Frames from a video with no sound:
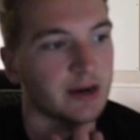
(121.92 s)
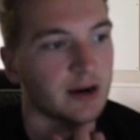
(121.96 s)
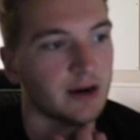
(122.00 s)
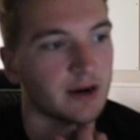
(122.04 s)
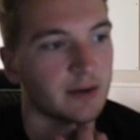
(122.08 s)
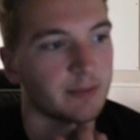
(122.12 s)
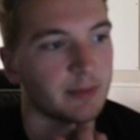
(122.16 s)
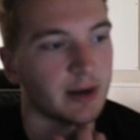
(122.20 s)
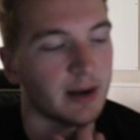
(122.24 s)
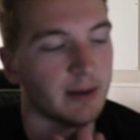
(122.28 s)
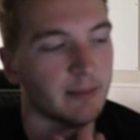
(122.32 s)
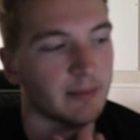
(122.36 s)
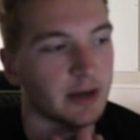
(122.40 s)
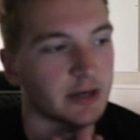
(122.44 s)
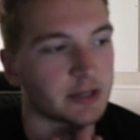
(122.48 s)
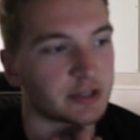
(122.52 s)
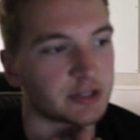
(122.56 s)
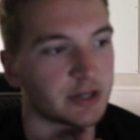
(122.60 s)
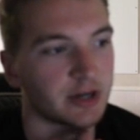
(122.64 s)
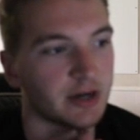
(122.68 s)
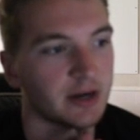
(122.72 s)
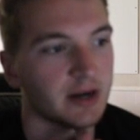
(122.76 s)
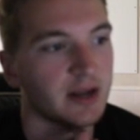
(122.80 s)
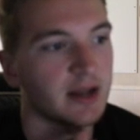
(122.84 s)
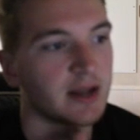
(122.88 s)
card, but I'm not
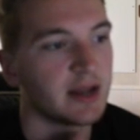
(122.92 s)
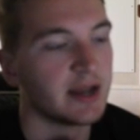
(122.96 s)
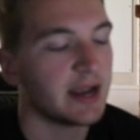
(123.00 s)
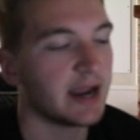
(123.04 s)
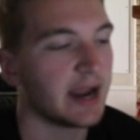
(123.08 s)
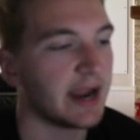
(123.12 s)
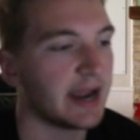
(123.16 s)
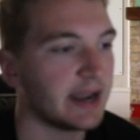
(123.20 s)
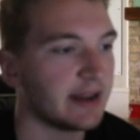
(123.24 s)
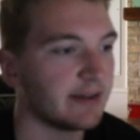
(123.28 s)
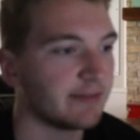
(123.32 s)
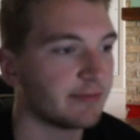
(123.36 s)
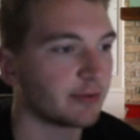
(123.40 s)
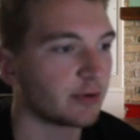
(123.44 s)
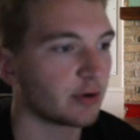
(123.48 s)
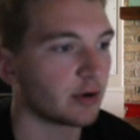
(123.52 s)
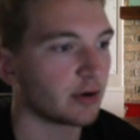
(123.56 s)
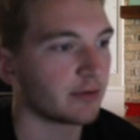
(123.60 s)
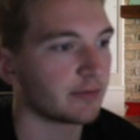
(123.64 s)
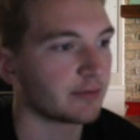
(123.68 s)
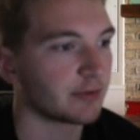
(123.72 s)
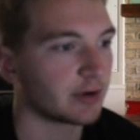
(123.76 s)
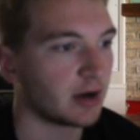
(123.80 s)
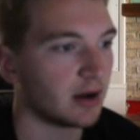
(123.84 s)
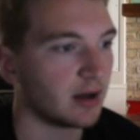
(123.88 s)
sure.
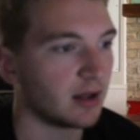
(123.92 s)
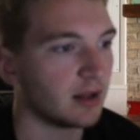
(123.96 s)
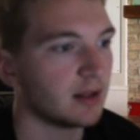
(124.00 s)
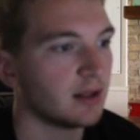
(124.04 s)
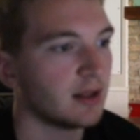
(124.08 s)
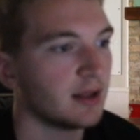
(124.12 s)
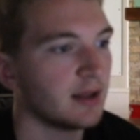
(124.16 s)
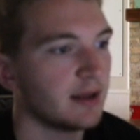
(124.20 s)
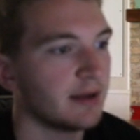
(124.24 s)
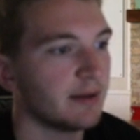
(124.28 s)
84 overall